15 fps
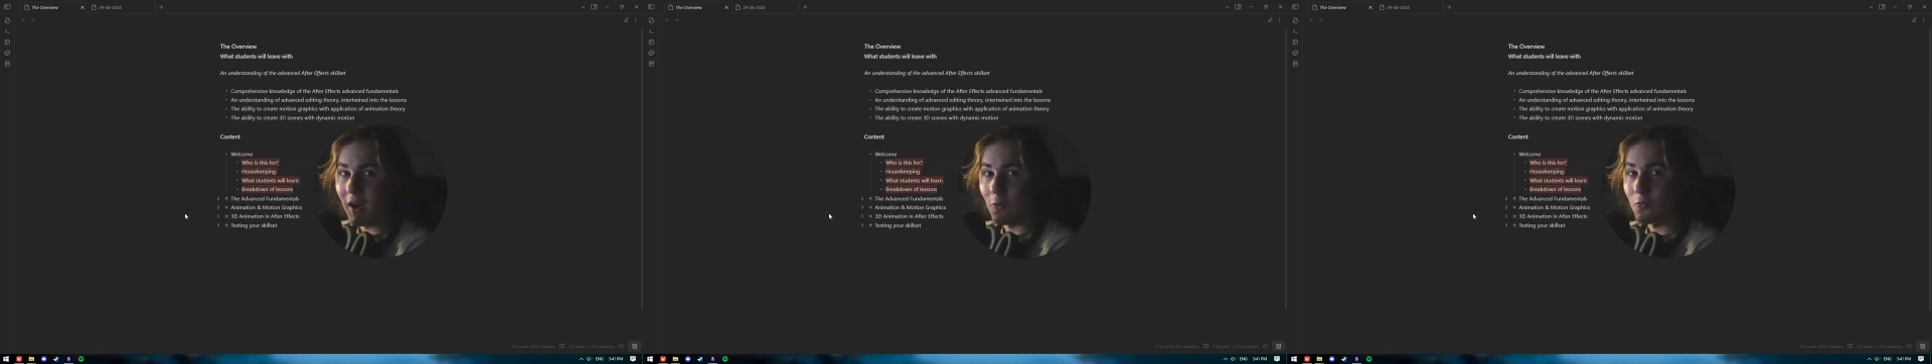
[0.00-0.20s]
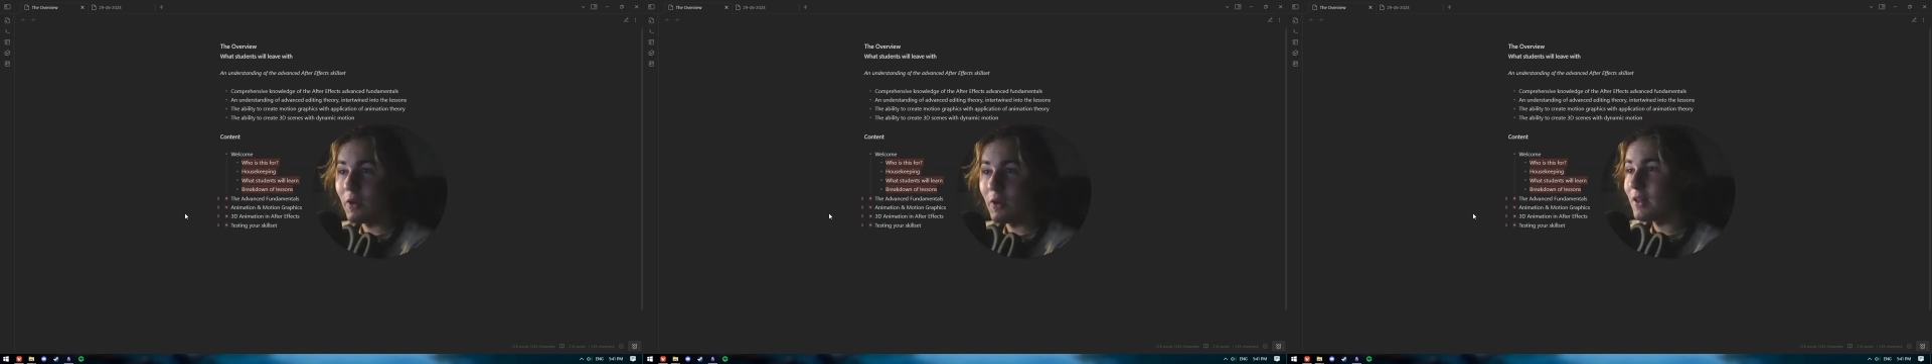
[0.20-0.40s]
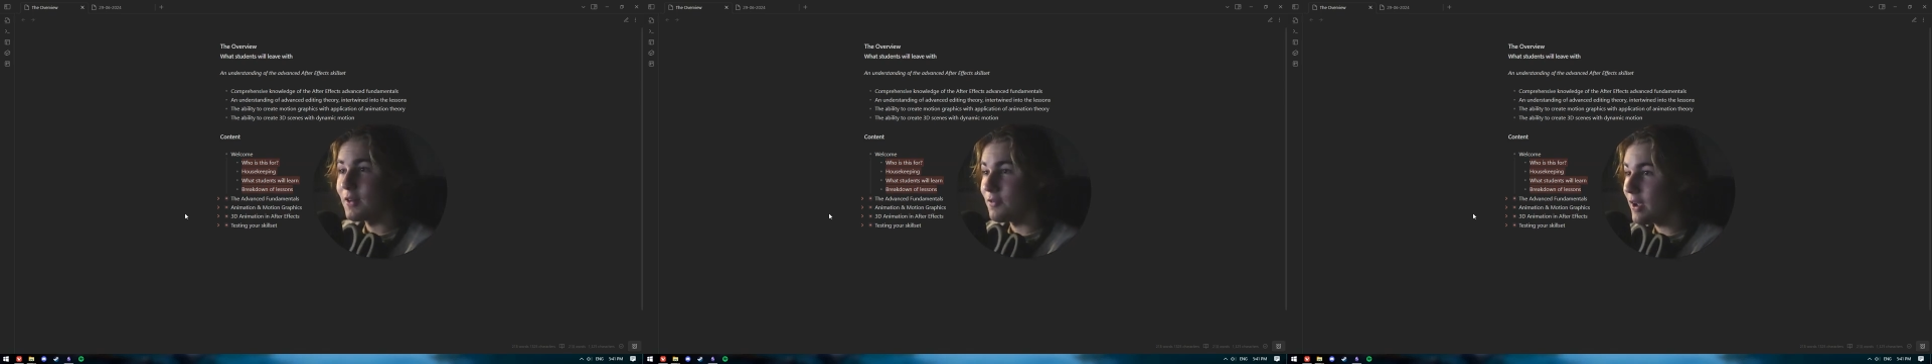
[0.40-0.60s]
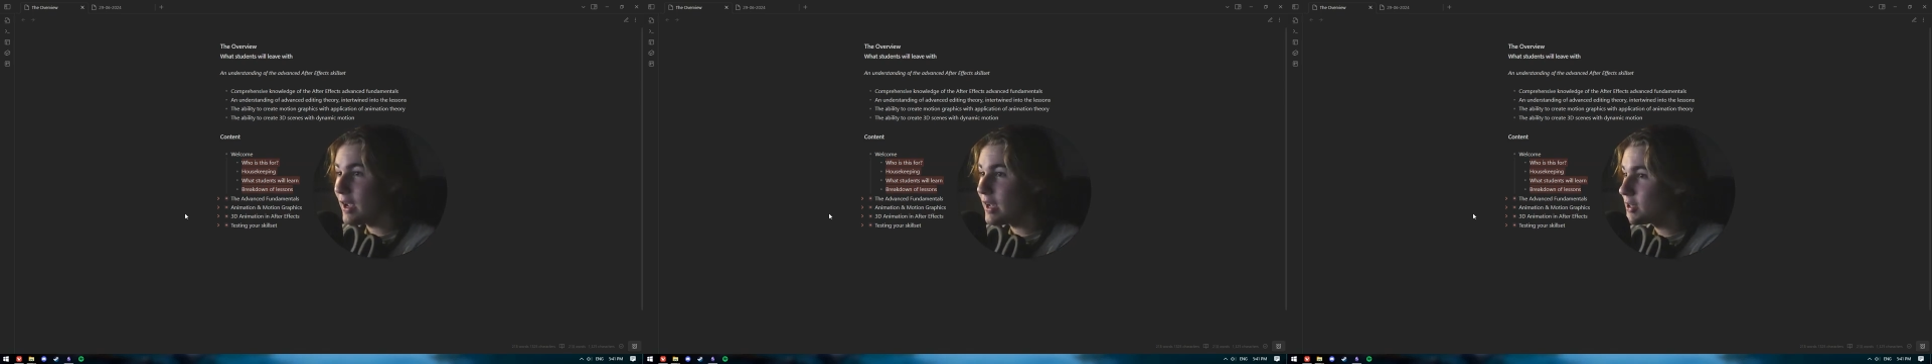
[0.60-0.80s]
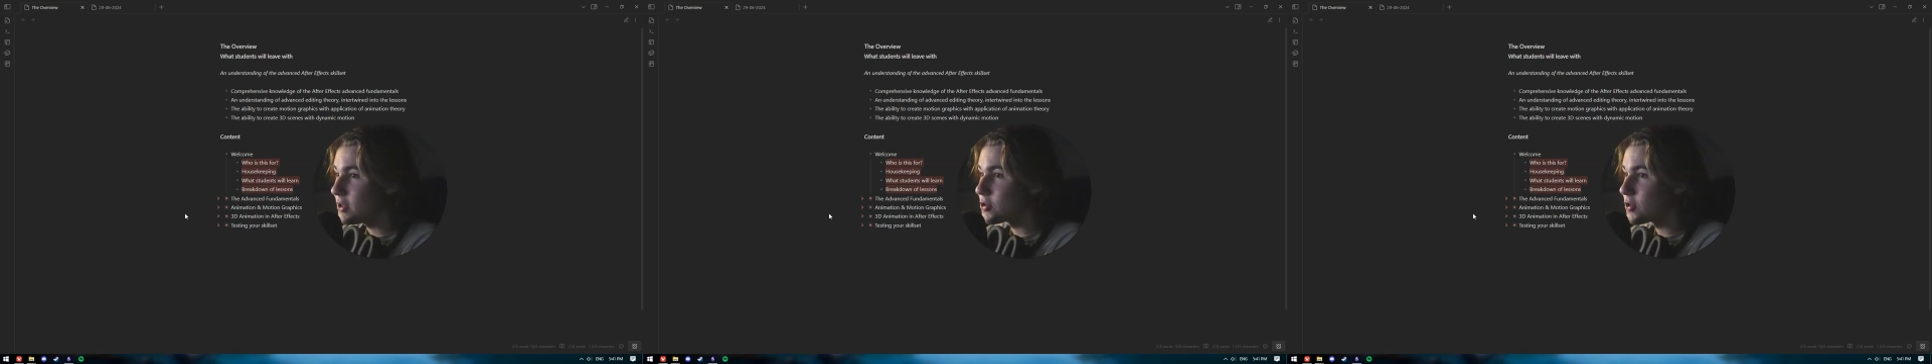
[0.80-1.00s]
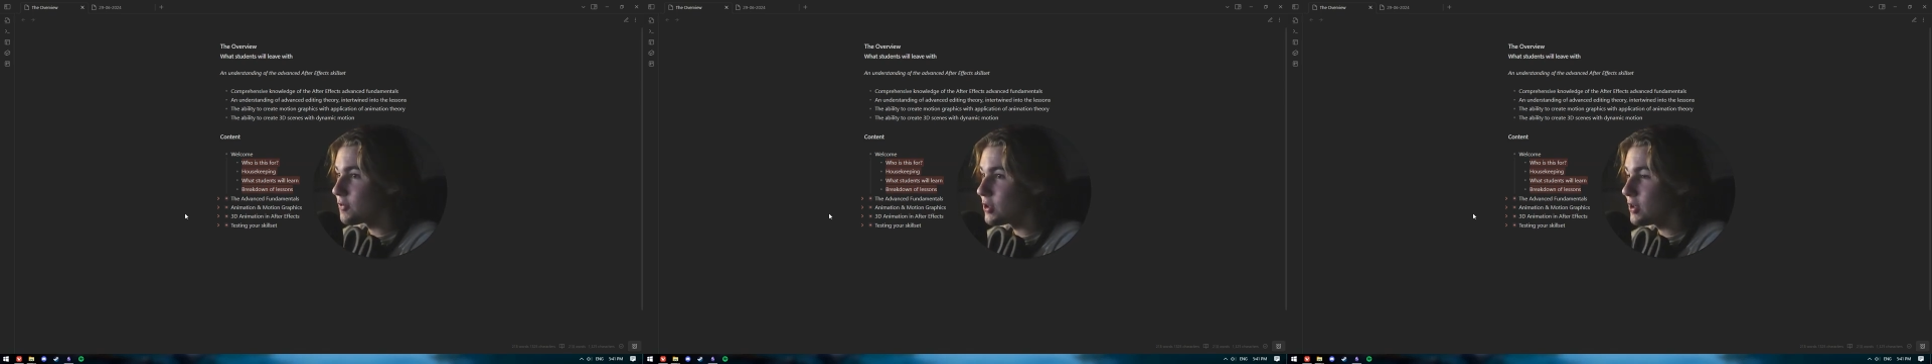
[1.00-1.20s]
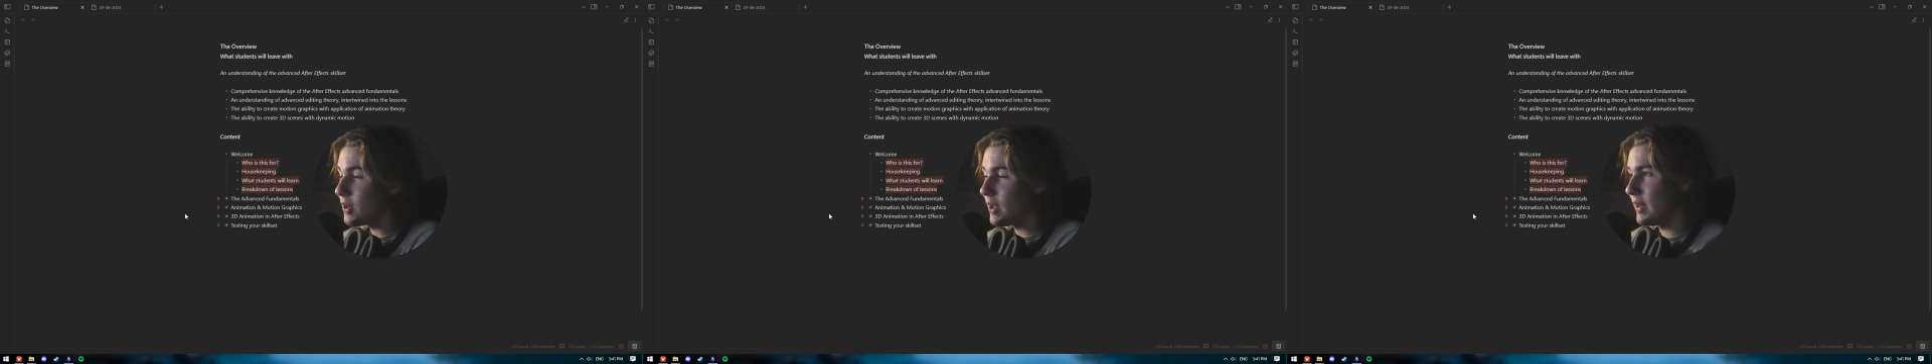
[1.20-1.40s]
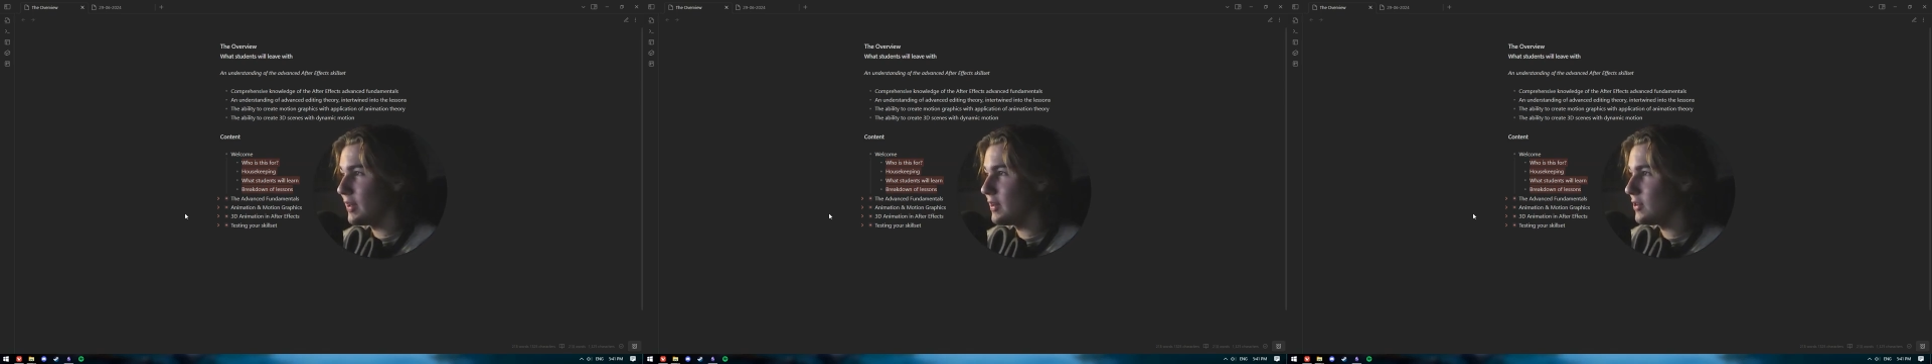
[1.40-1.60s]
real advantage of it
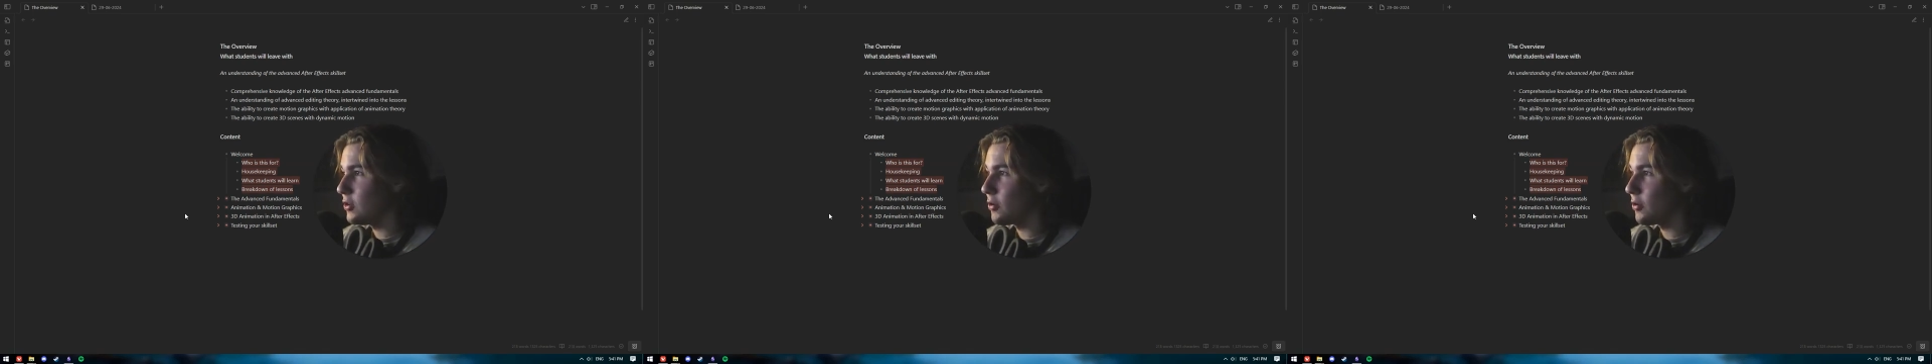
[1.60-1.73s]
and